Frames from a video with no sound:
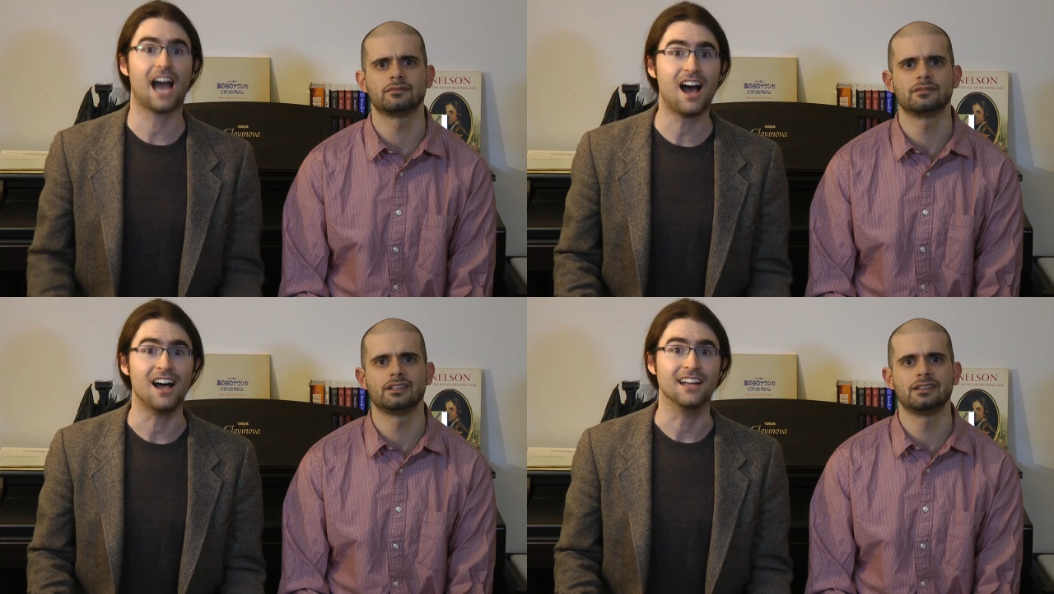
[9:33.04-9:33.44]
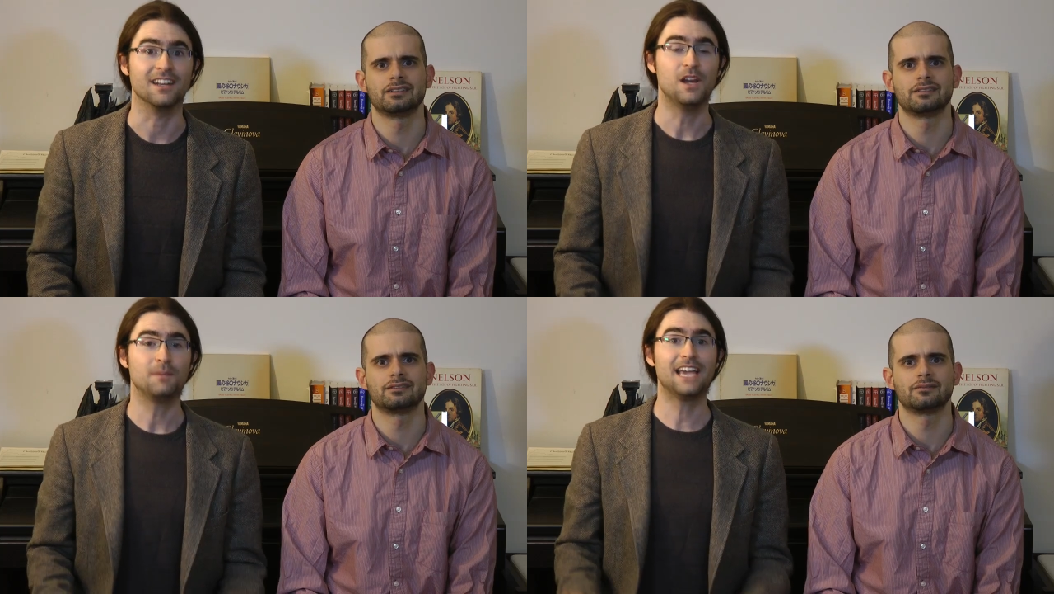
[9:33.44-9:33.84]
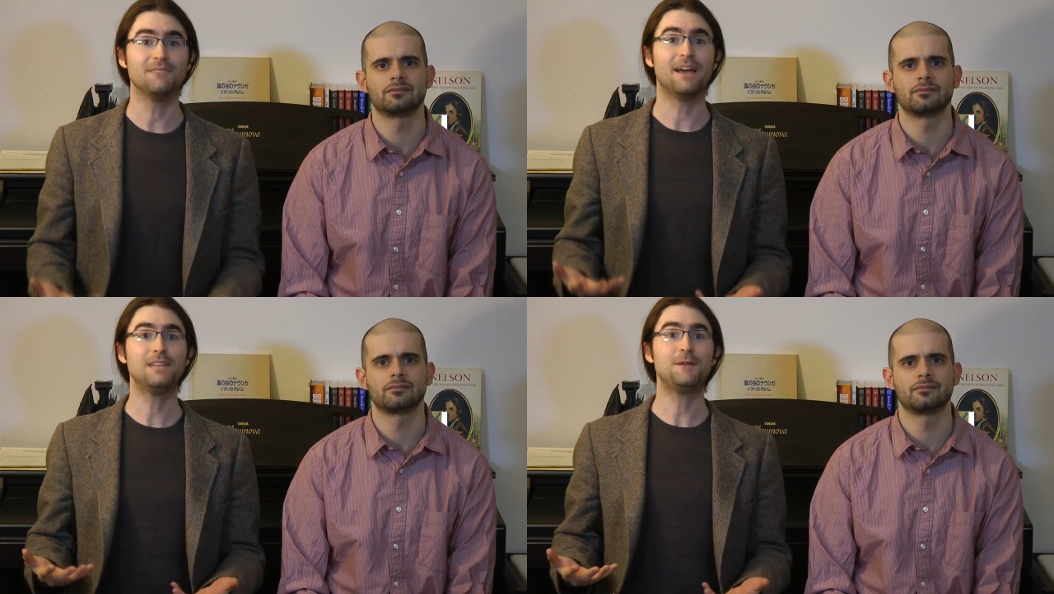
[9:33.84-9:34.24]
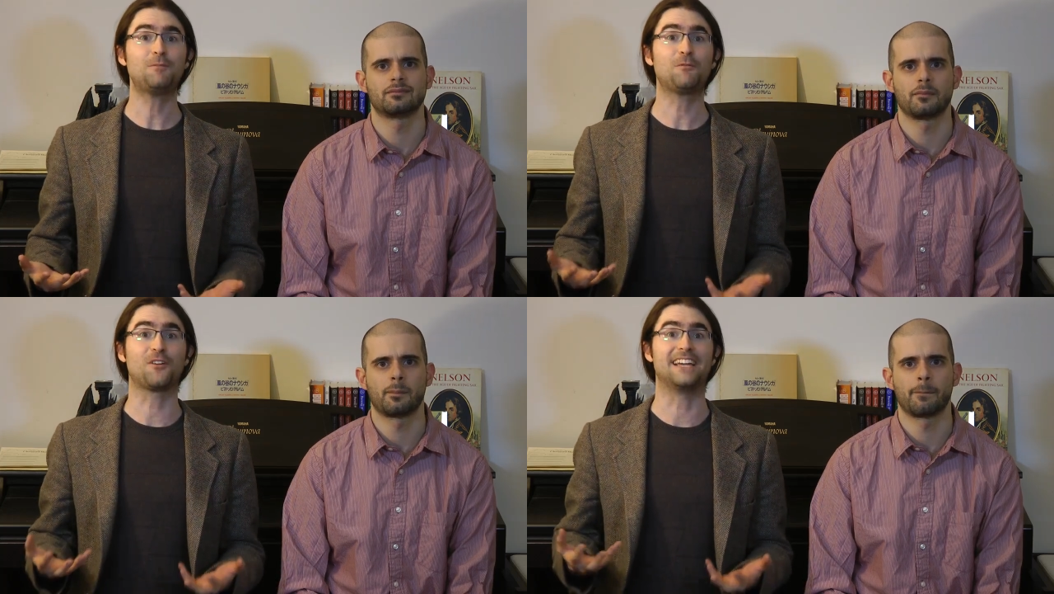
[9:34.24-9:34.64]
Speaker 1: con. Yet many
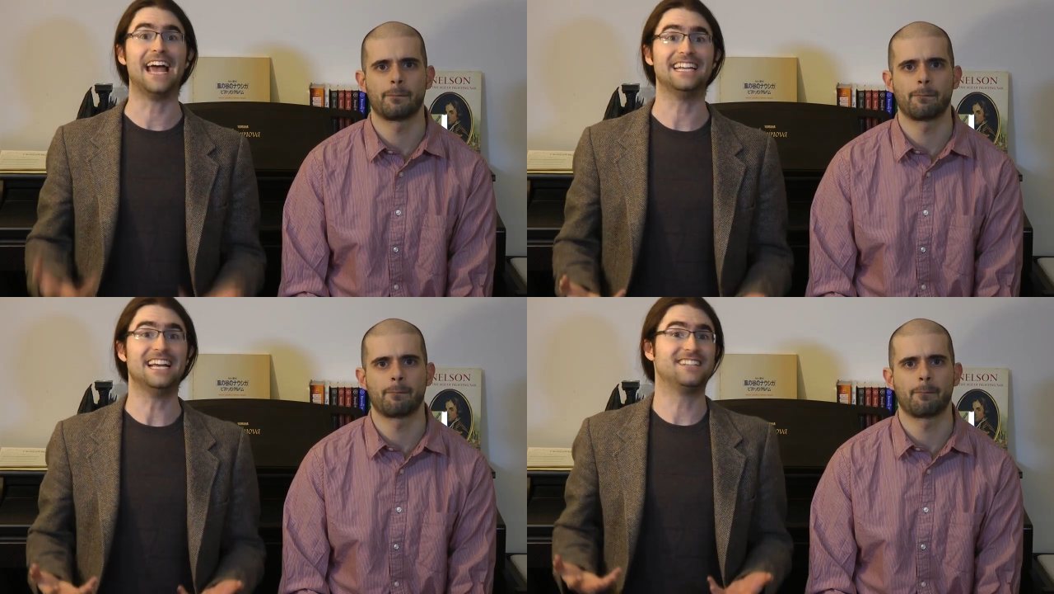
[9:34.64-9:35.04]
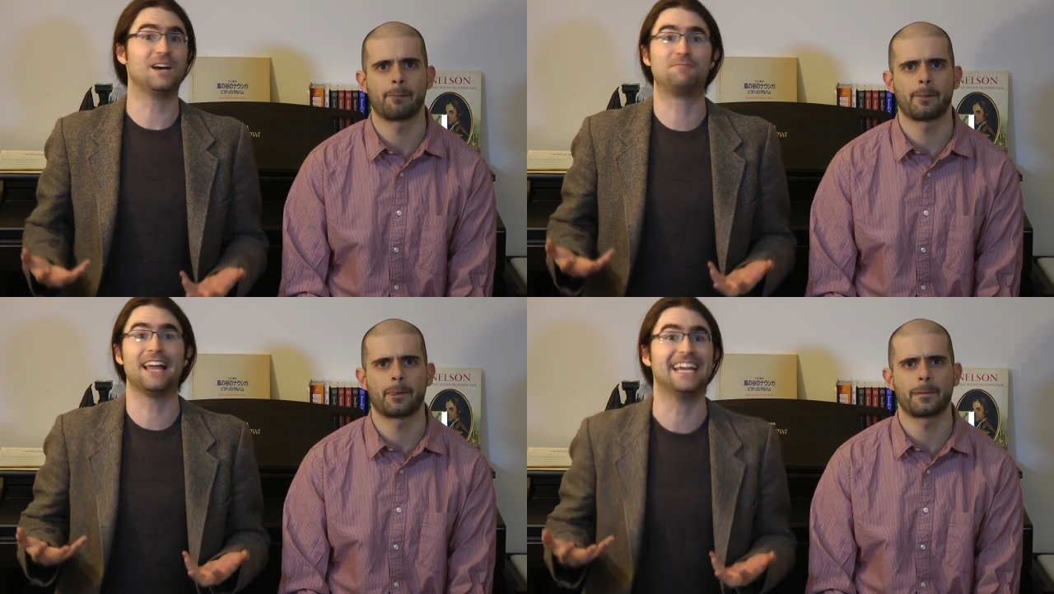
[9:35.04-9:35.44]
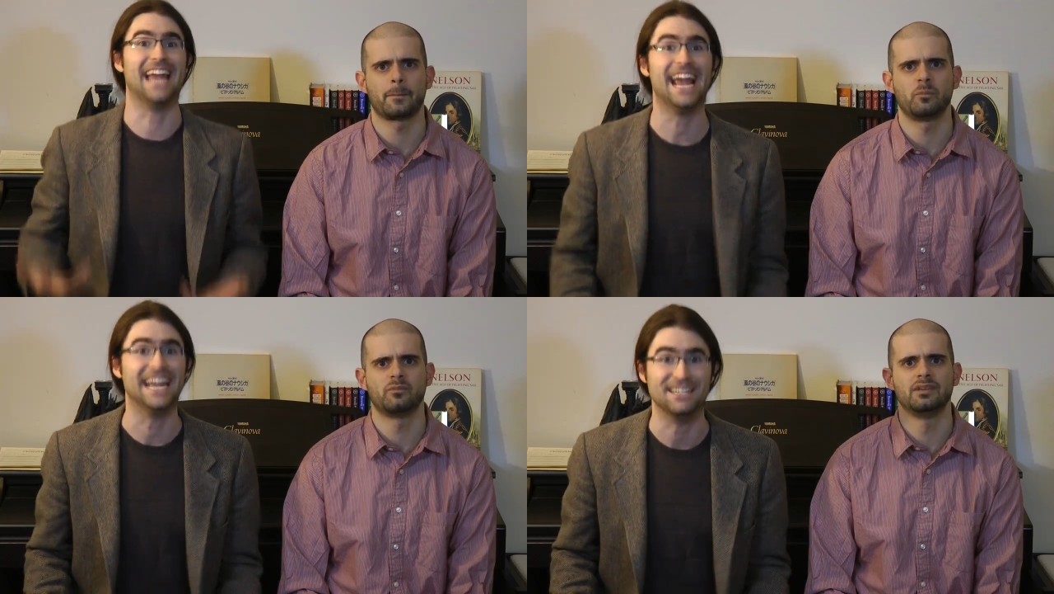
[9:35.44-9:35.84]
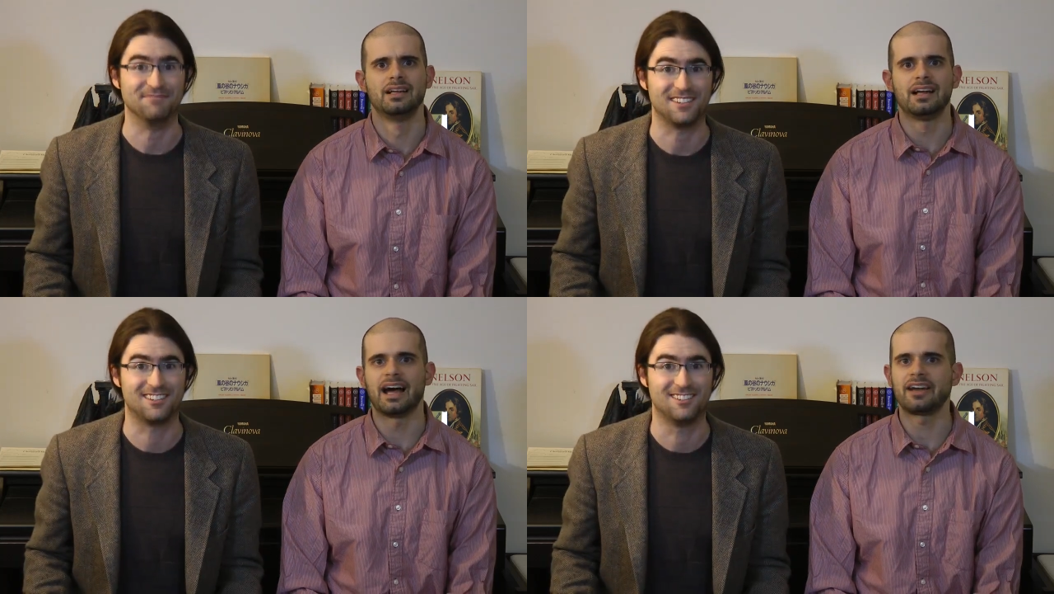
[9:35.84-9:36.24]
people forget
Speaker 2: to play
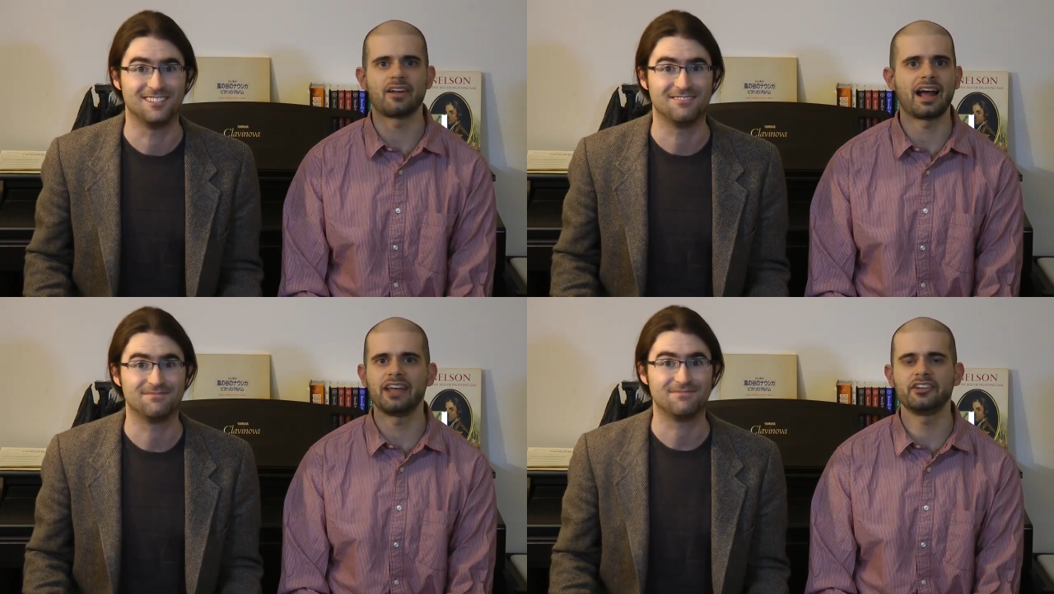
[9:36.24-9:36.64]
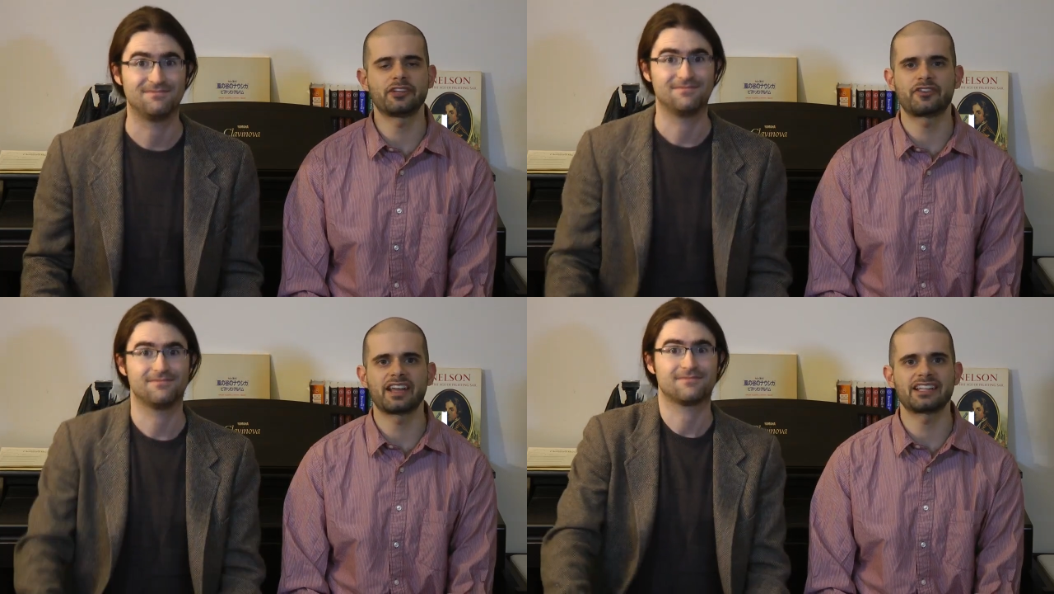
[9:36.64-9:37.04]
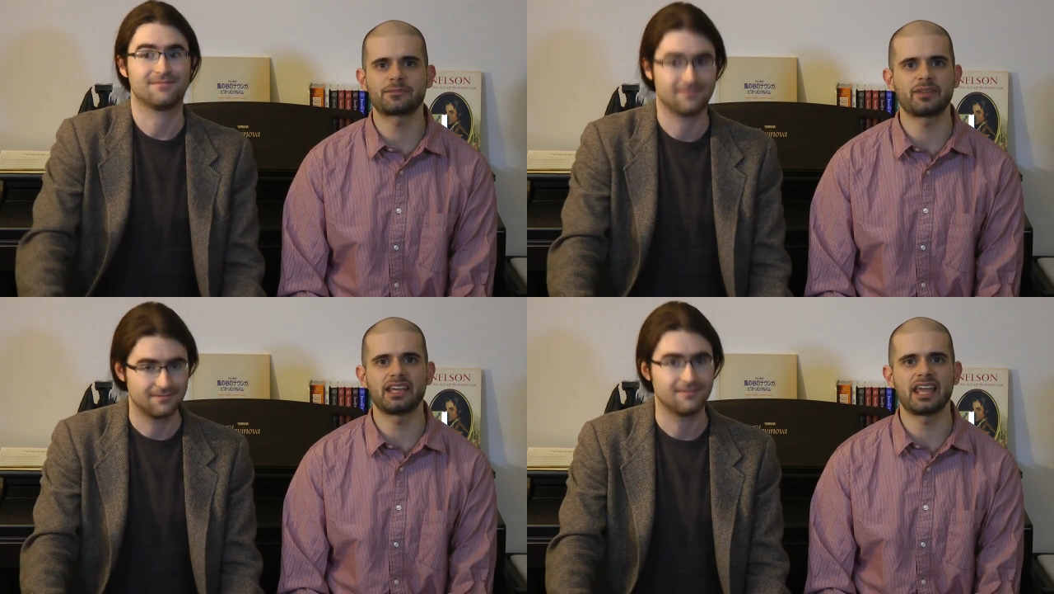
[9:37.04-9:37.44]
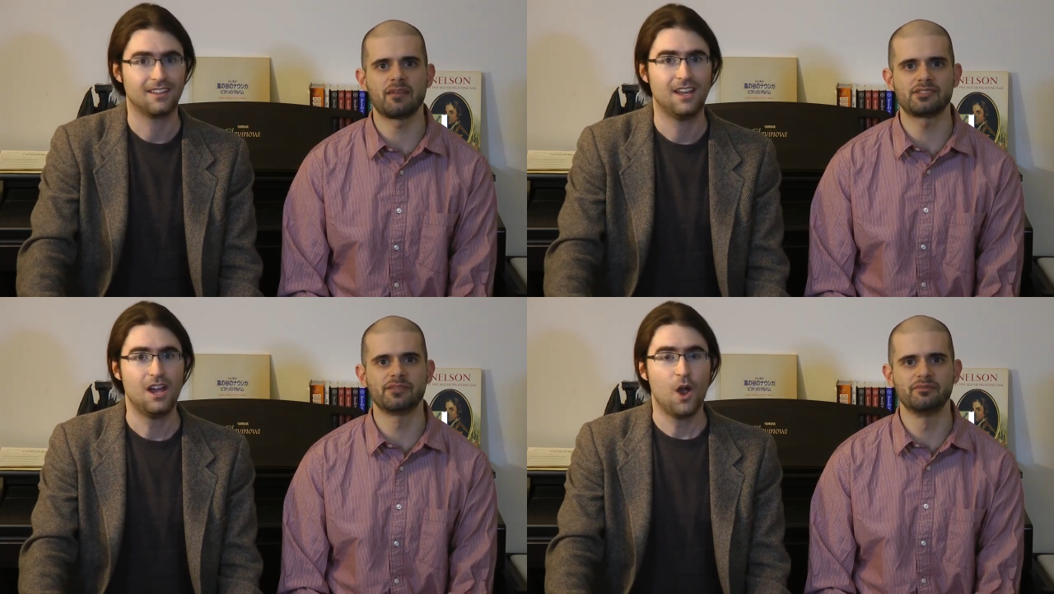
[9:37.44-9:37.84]
games. I don't know how you could forget to play
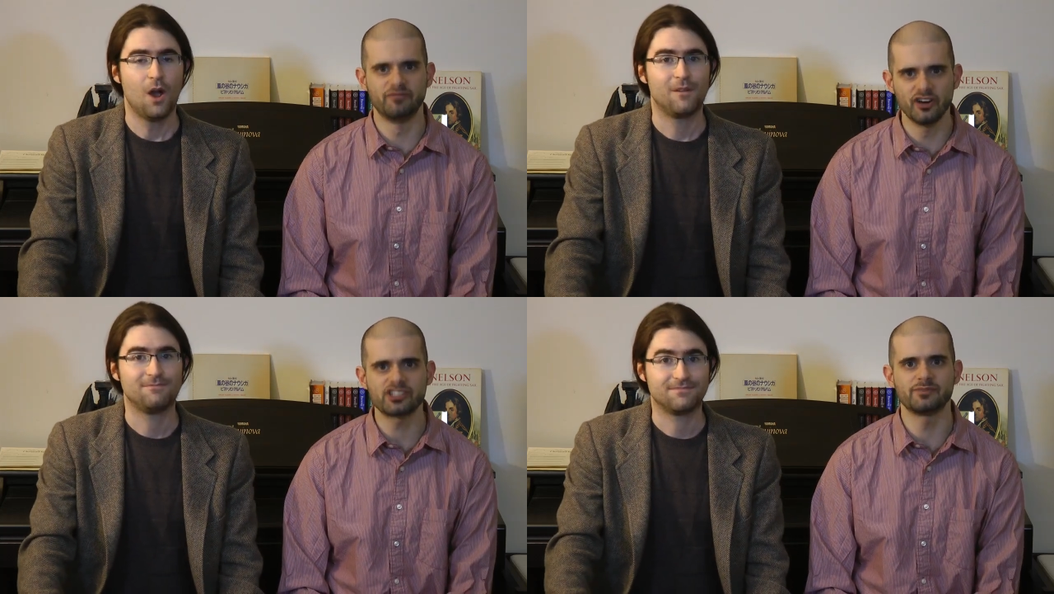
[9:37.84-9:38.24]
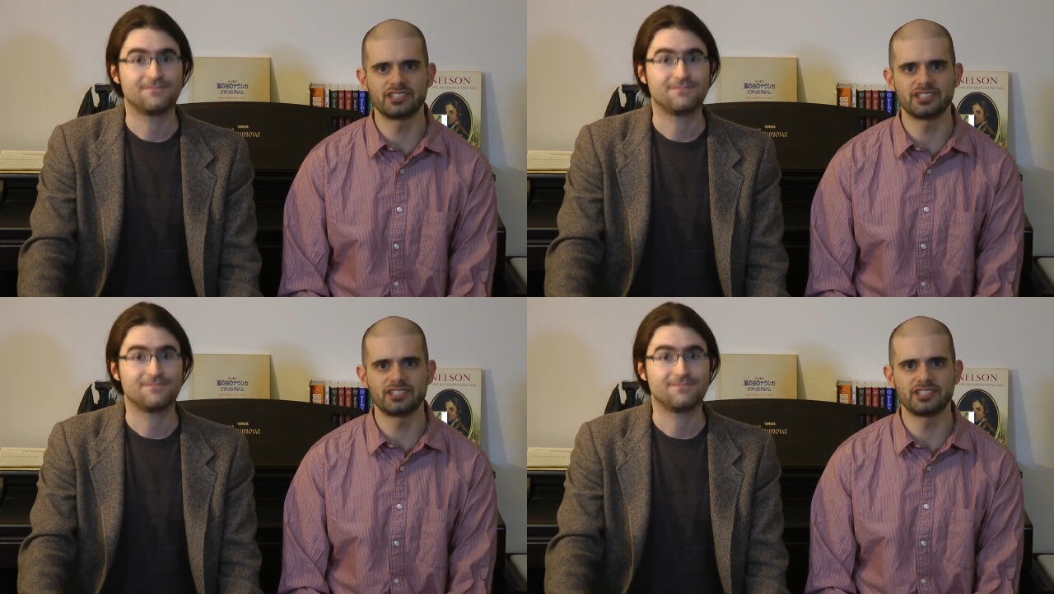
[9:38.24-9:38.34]
games. The most